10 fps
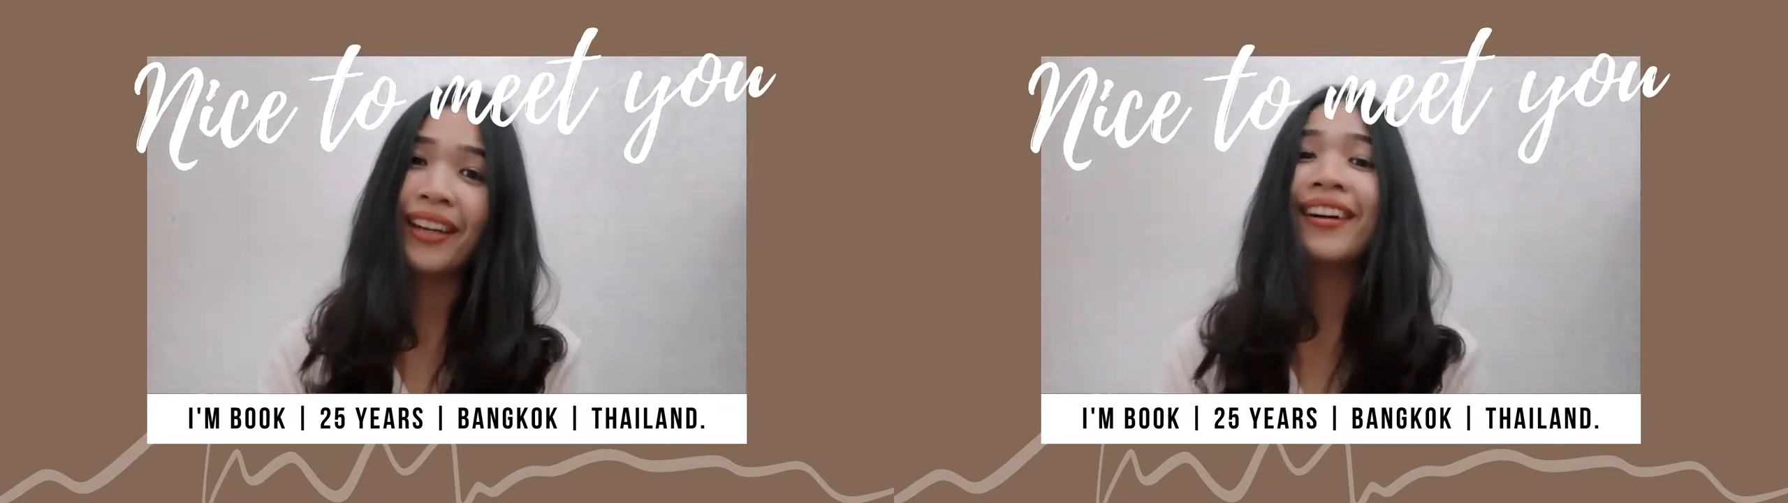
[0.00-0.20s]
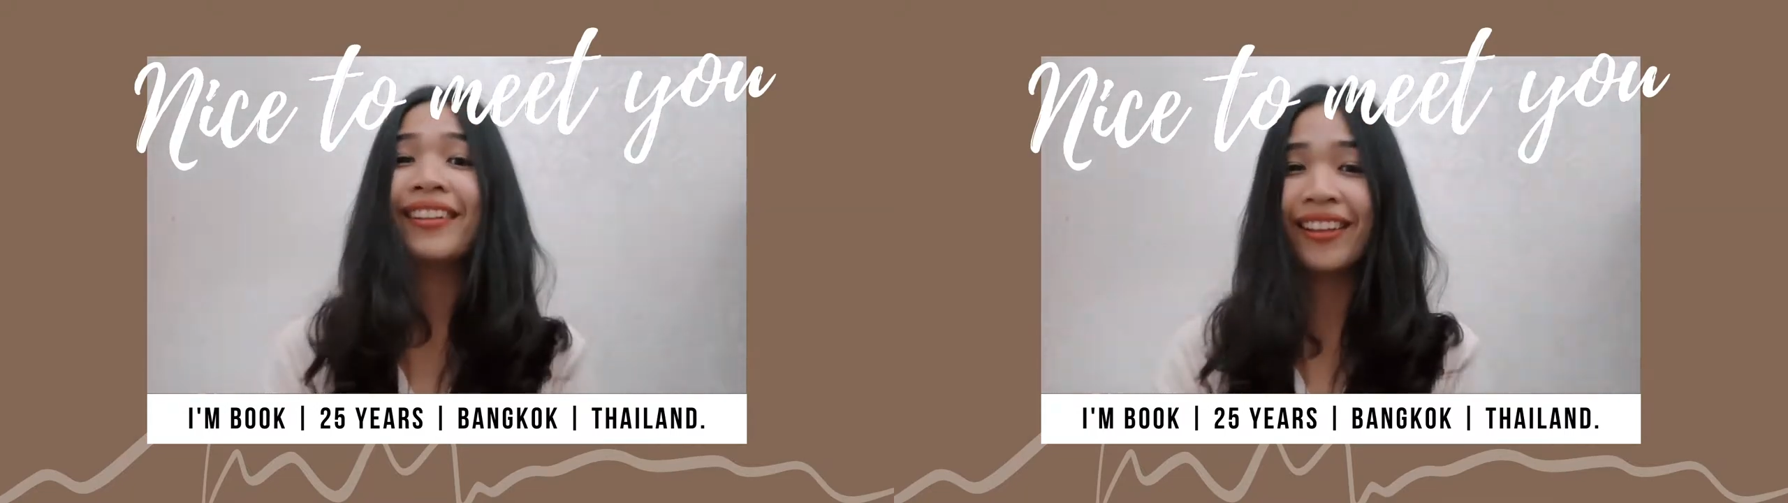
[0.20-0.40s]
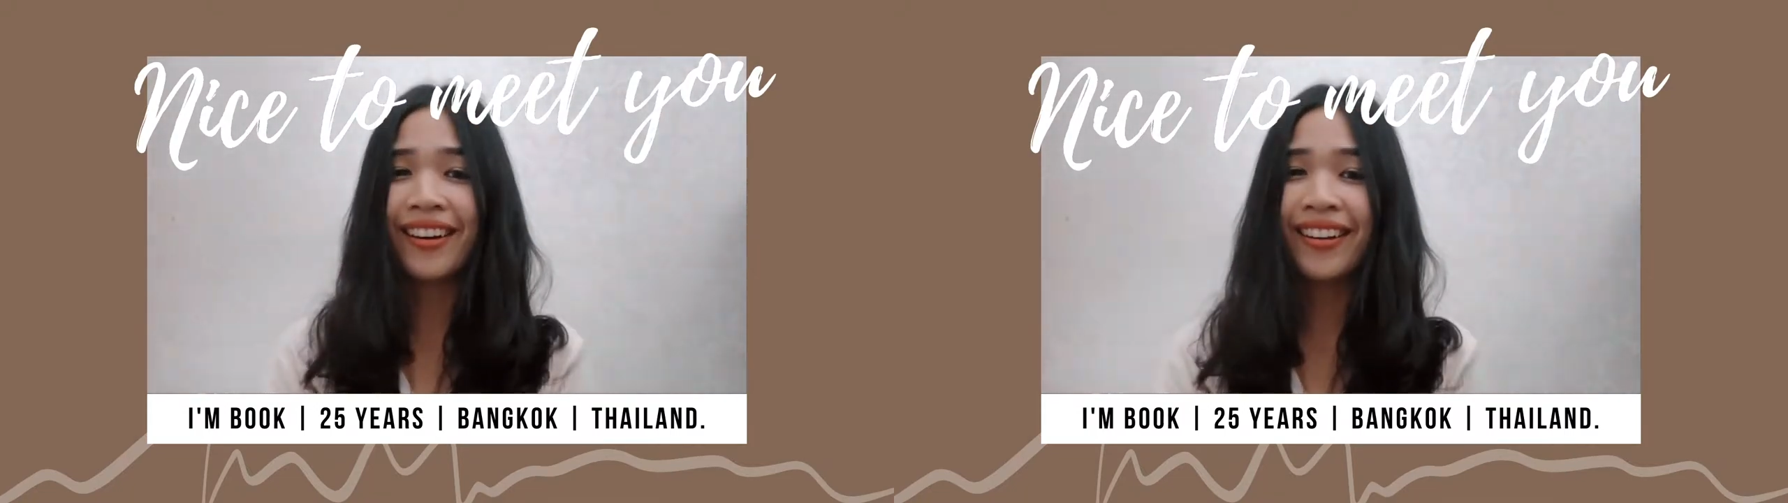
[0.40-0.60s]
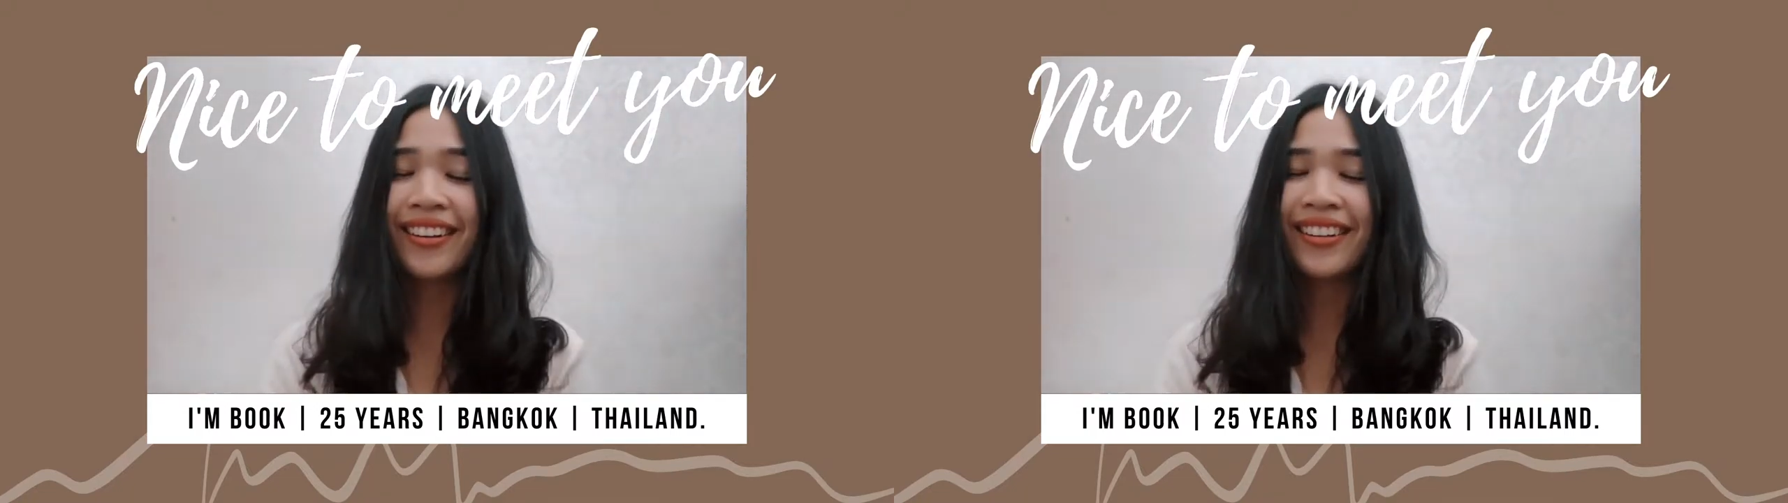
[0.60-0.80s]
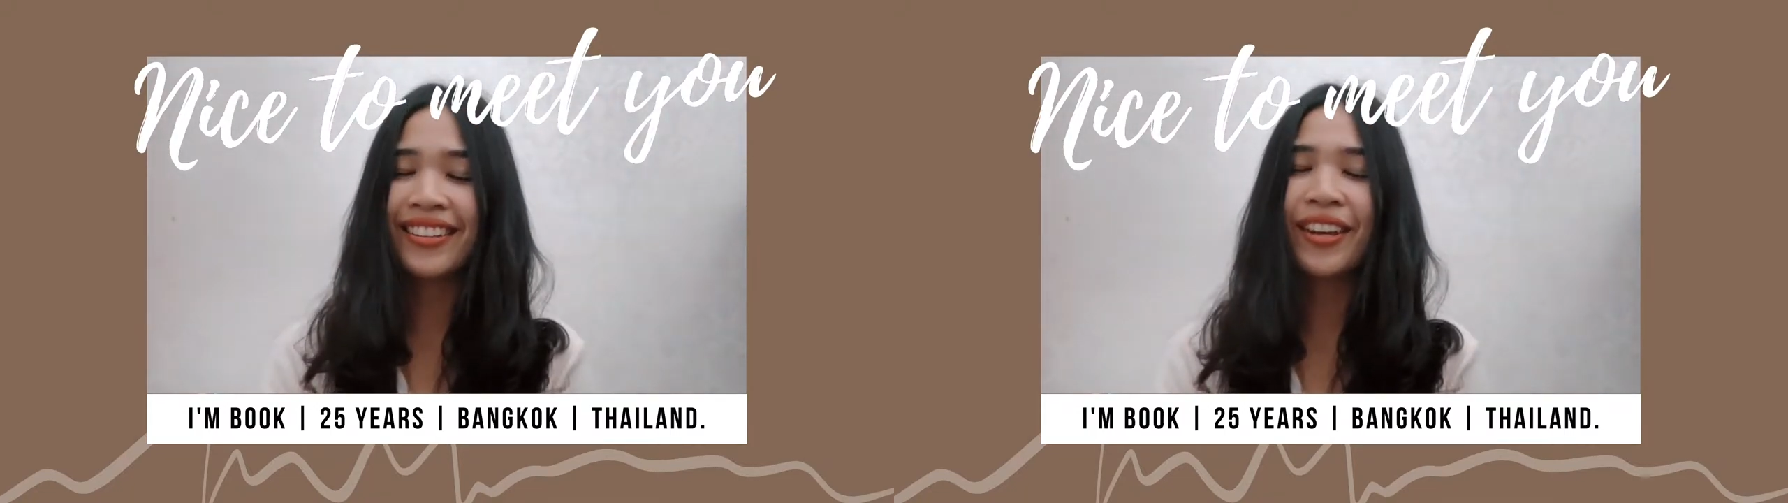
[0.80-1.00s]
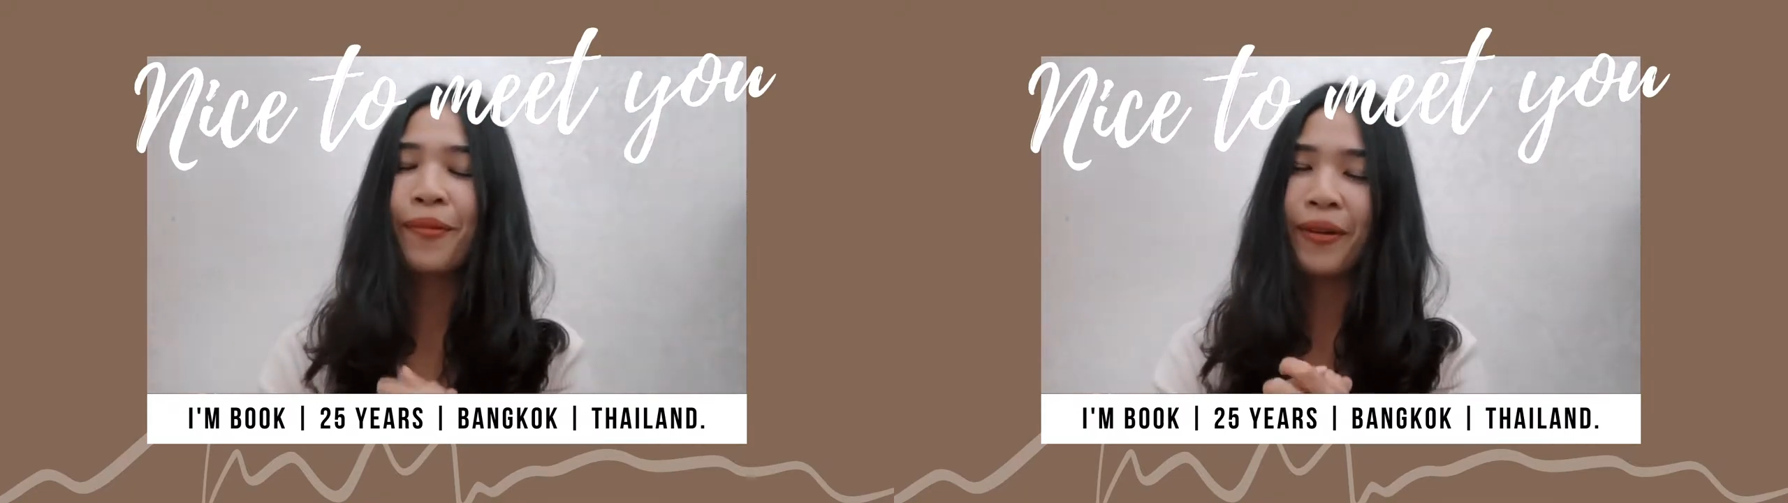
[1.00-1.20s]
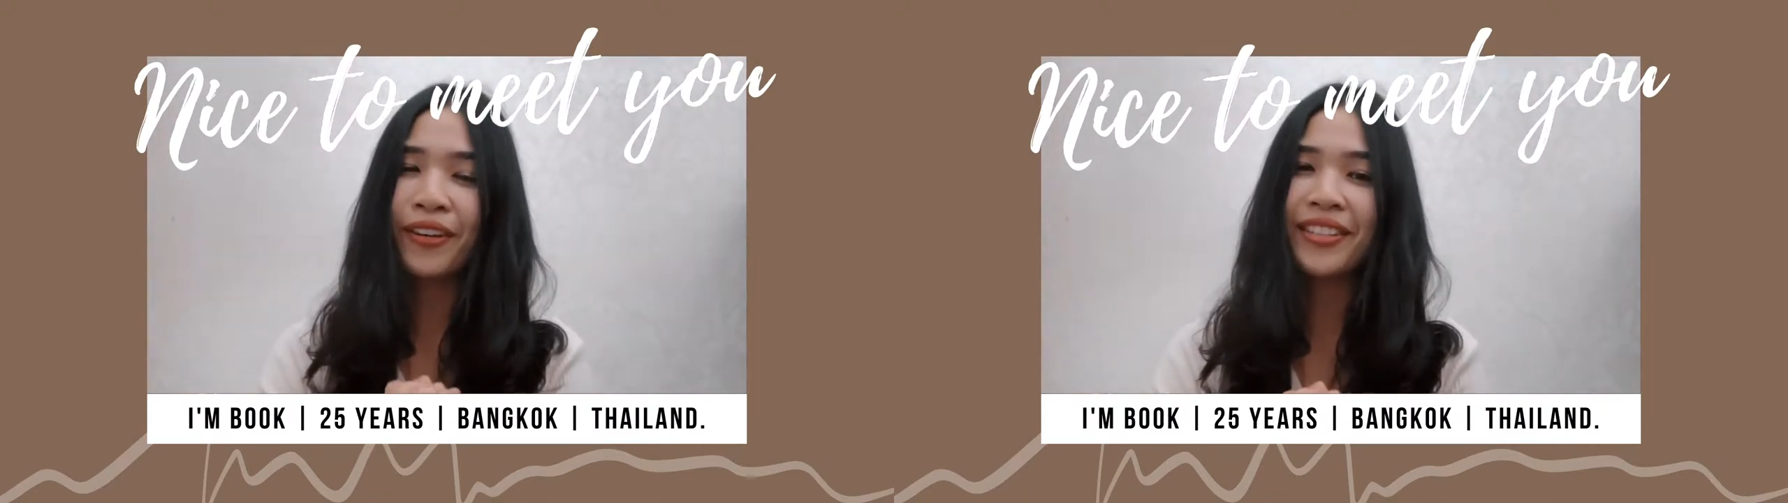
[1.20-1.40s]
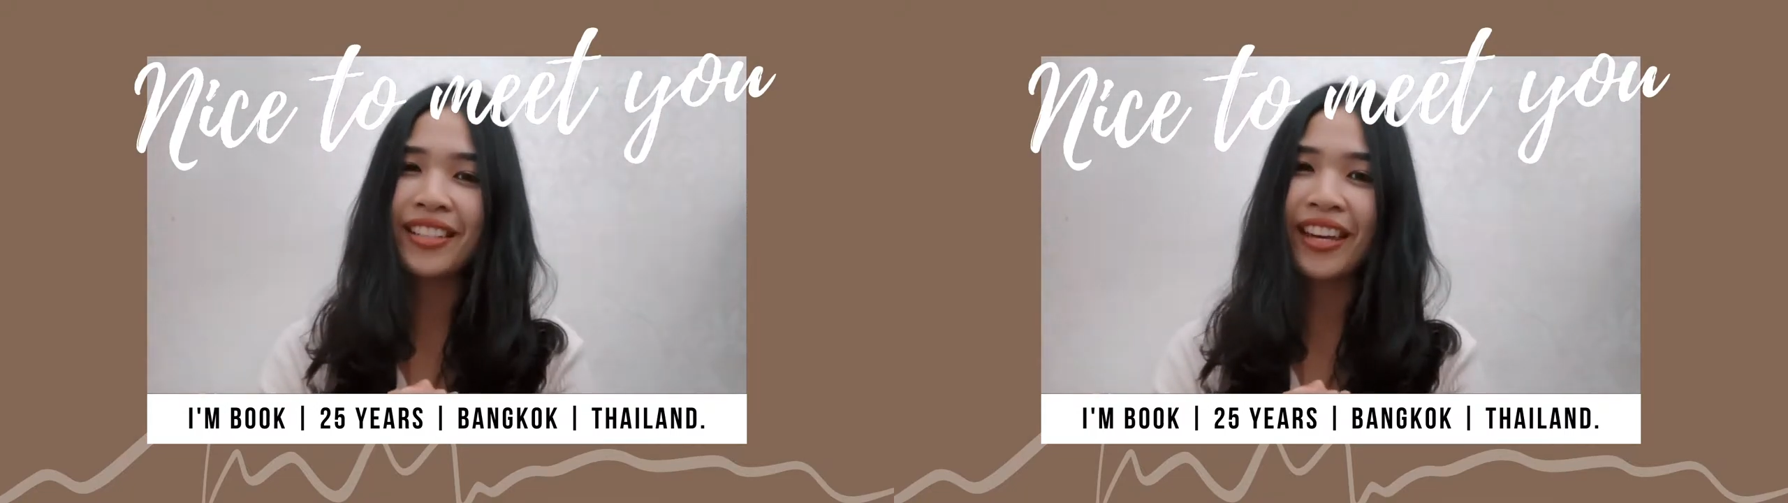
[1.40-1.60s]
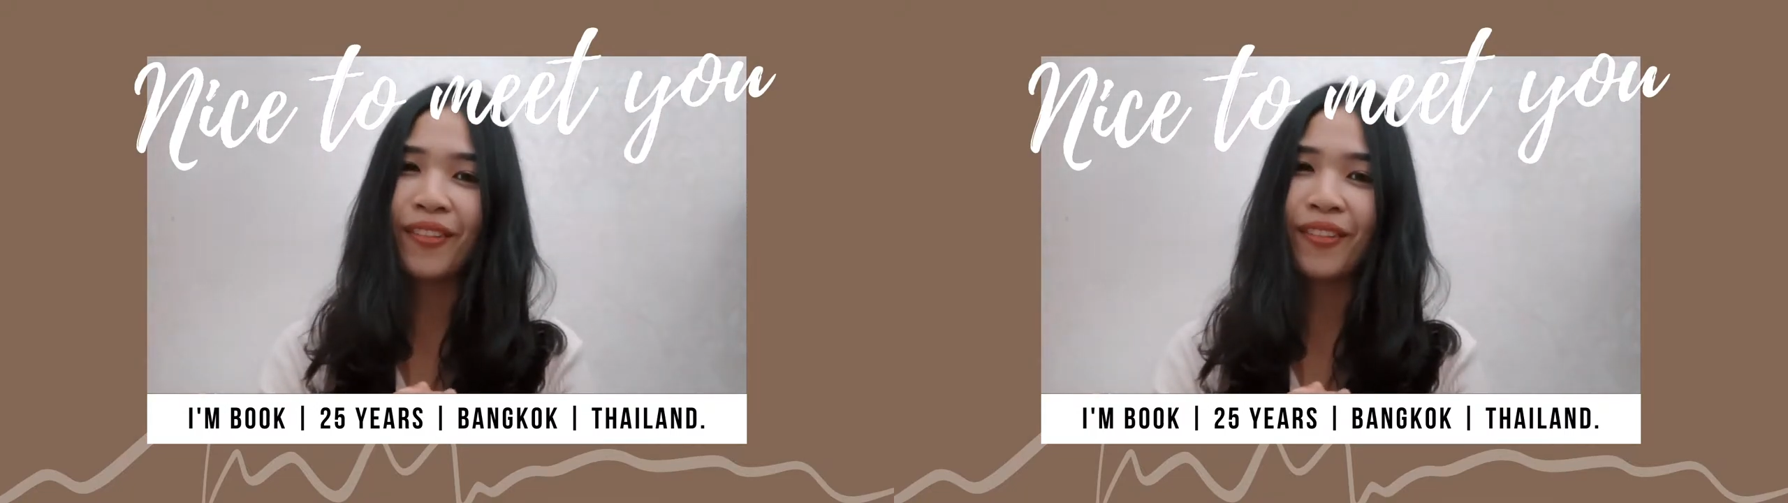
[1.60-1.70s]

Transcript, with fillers: a lot of positive